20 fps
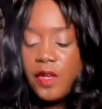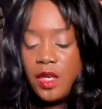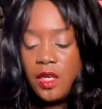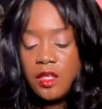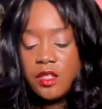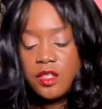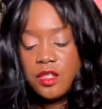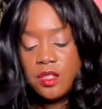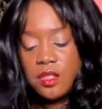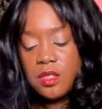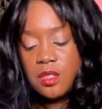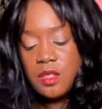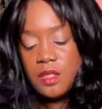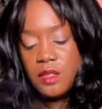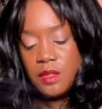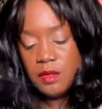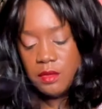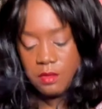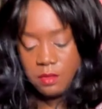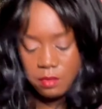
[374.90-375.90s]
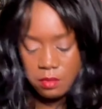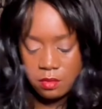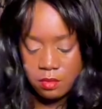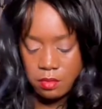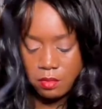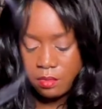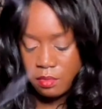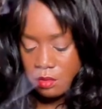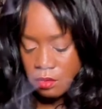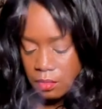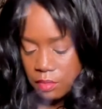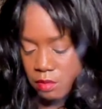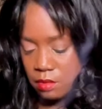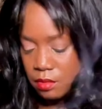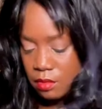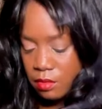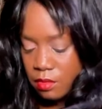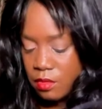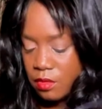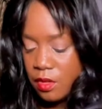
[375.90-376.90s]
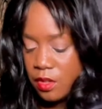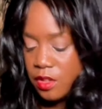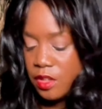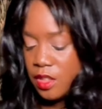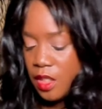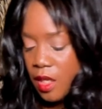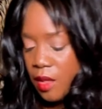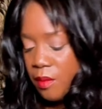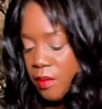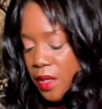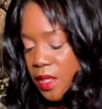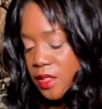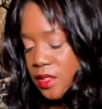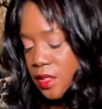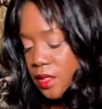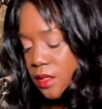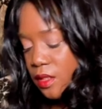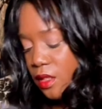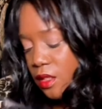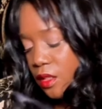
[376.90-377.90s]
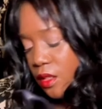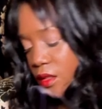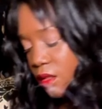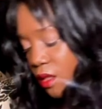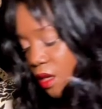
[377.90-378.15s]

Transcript: financially. You're saying basically the